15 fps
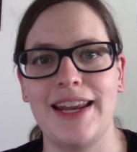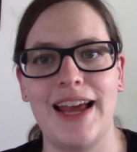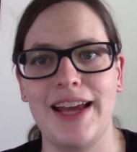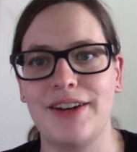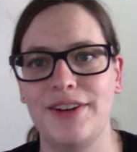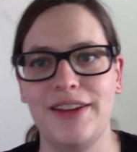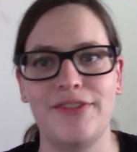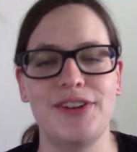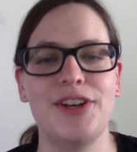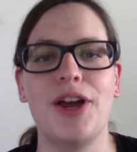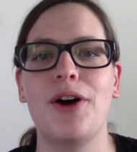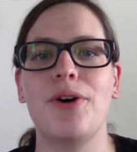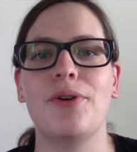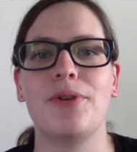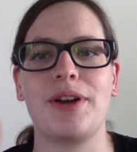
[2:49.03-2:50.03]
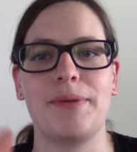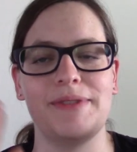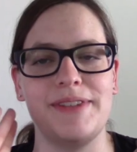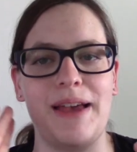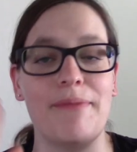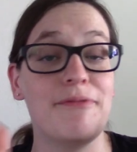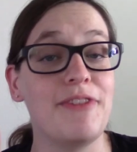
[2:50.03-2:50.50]
I don't even know
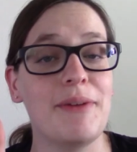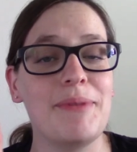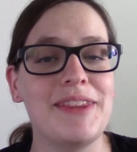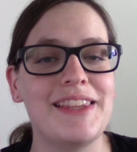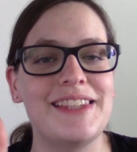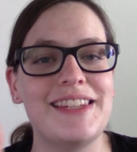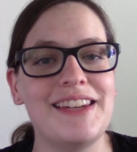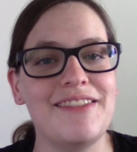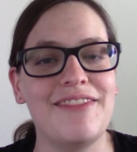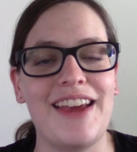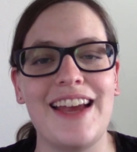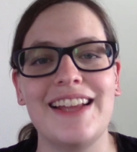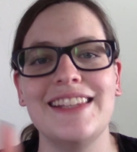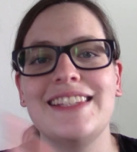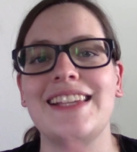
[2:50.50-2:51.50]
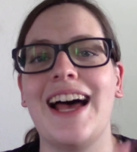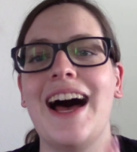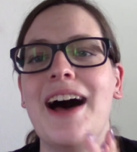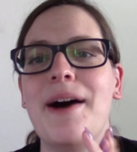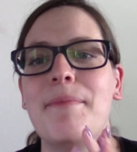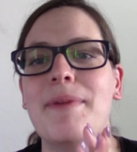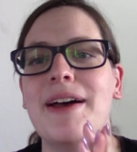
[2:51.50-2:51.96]
because I'm filming this in advance.
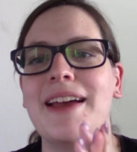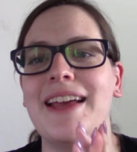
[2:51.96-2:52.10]
Um,